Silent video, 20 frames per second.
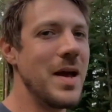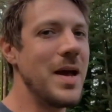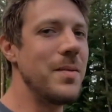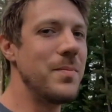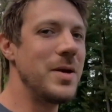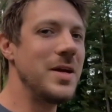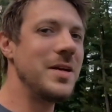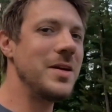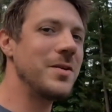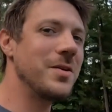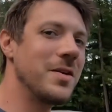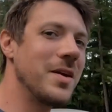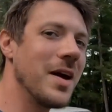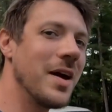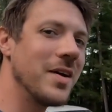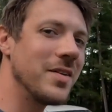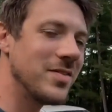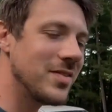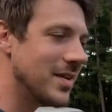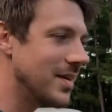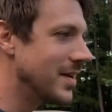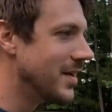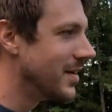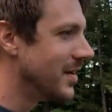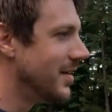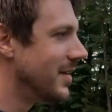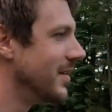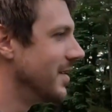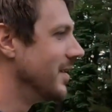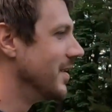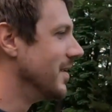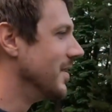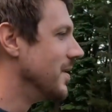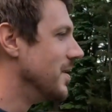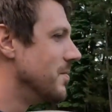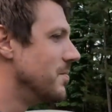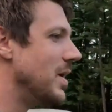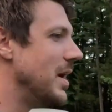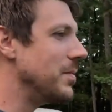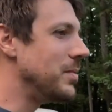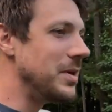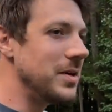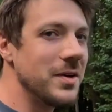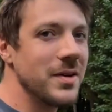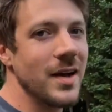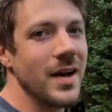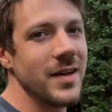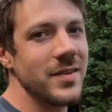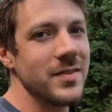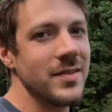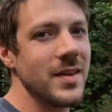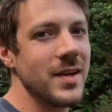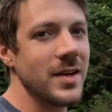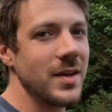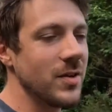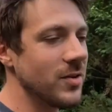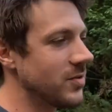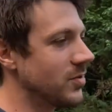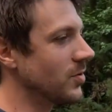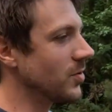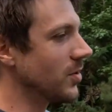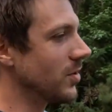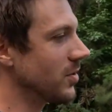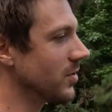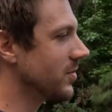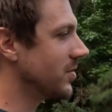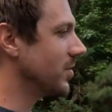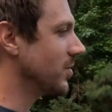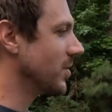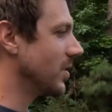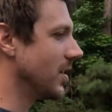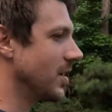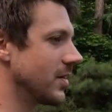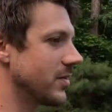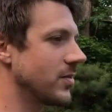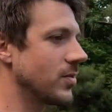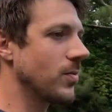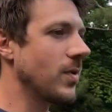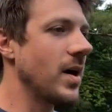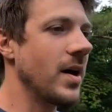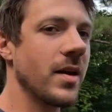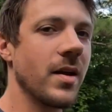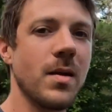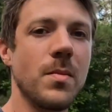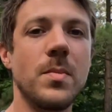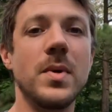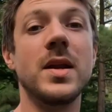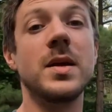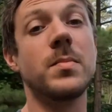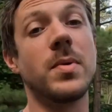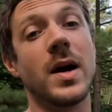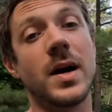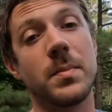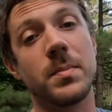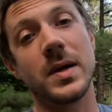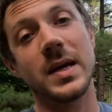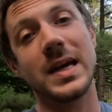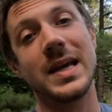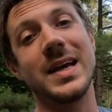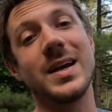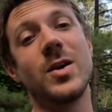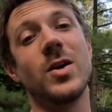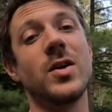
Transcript: maybe you guys think you're too old to ride on a mini bike, but get